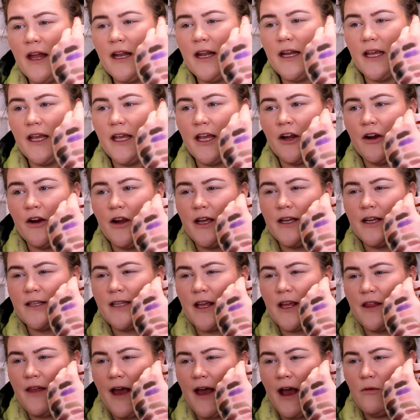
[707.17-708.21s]
then here is
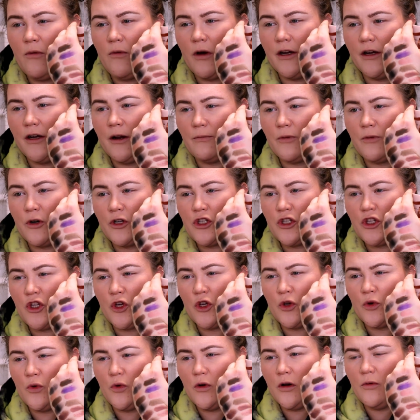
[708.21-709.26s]
that one, number
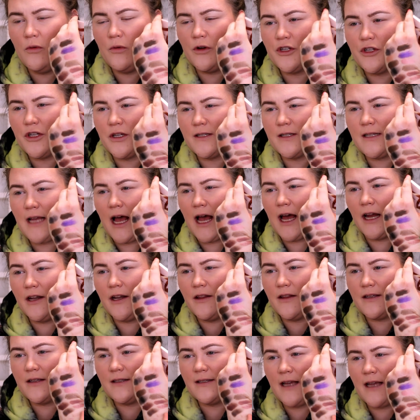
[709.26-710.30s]
two, which is
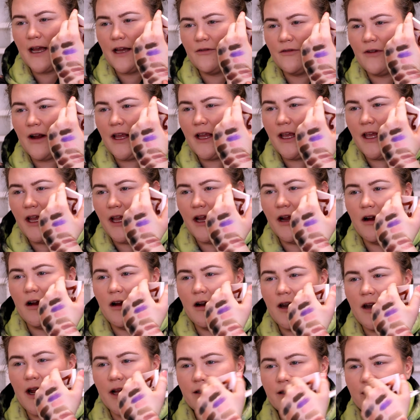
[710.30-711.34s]
on this side right here
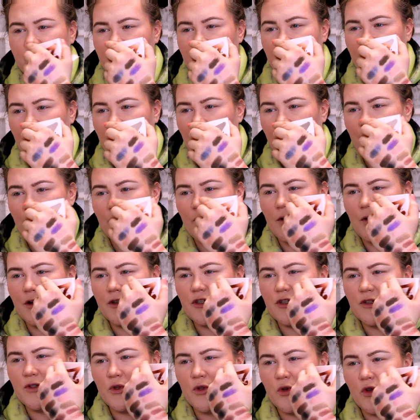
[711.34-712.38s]
next to the other one,
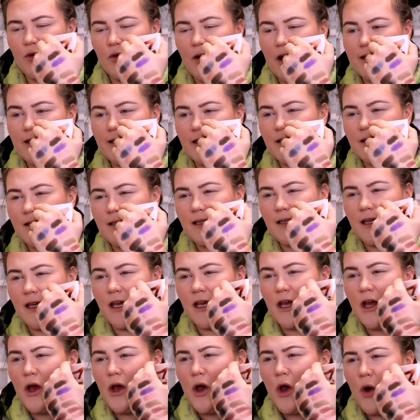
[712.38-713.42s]
just so you guys can
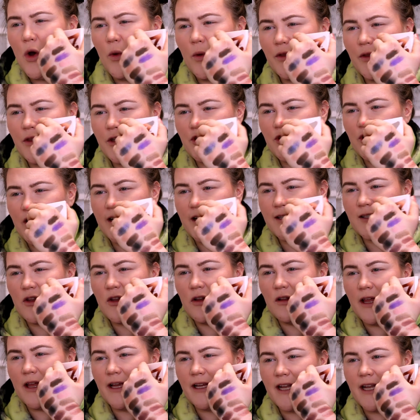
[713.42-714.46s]
see what the shades
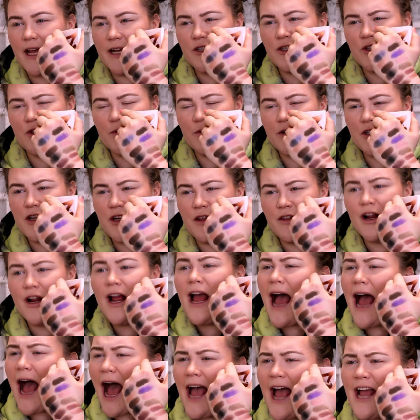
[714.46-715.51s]
look like next to each other.
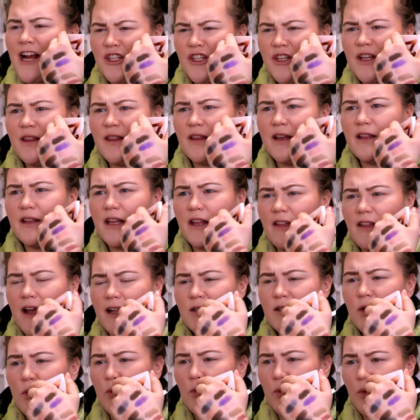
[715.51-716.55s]
I actually think that
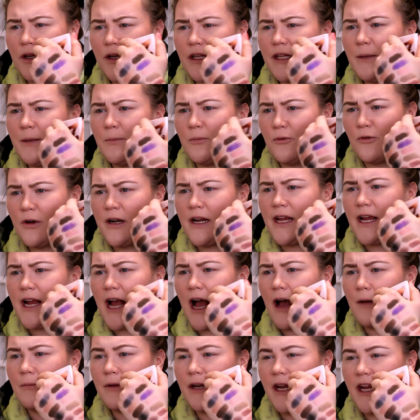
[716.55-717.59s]
that's a really pretty
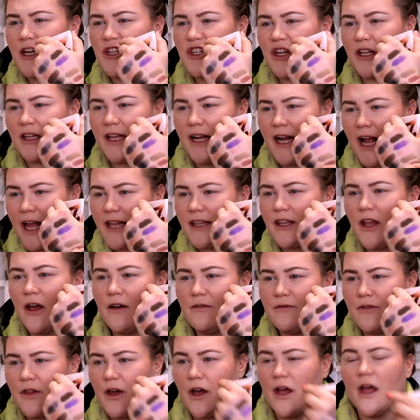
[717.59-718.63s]
combination. Like I
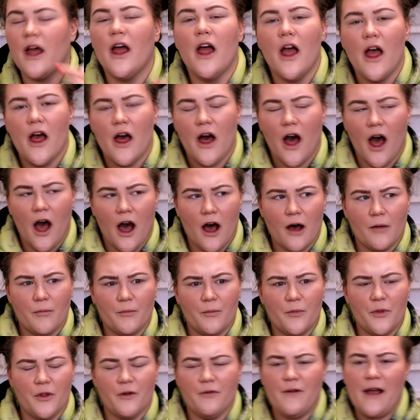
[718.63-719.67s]
love the,
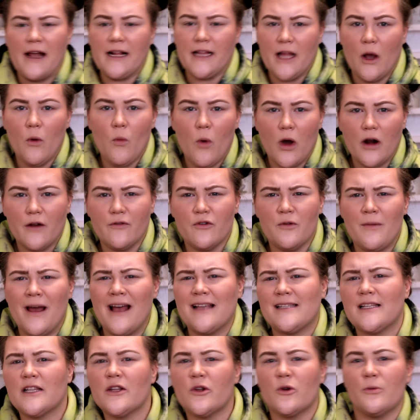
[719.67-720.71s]
um, the fact that one of them
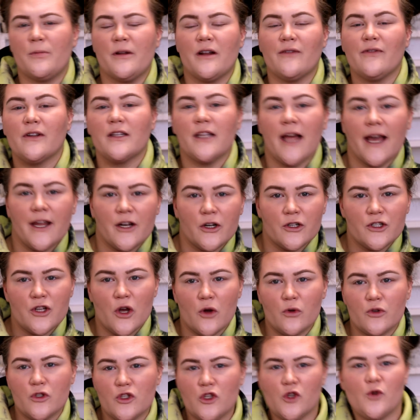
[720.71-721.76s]
has a little bit of a lighter
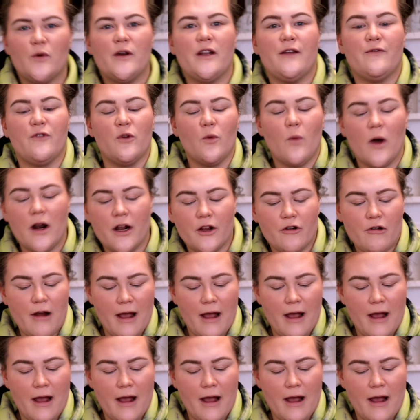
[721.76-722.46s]
tone to it. If you want to